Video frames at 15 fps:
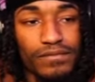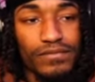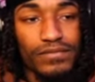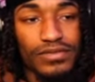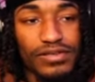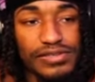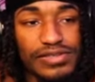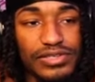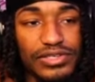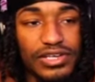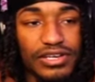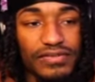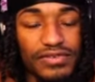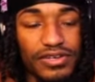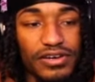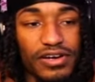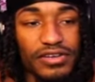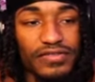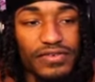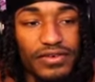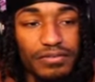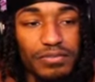You too young of a Cardi
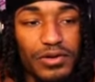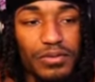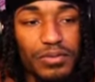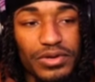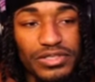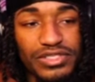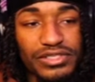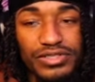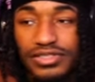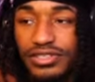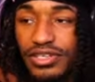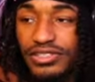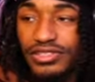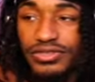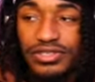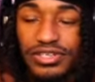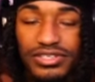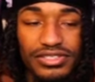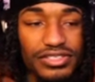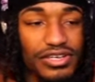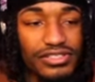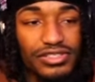fan. Broke boy to y'all too young.
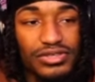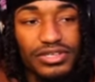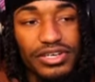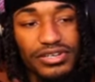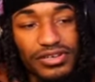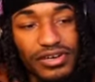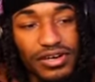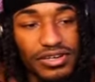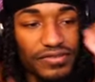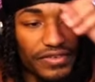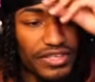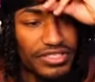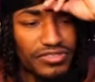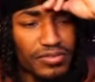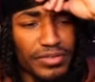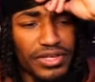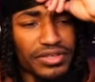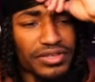Y'all too young Cardi fans for me.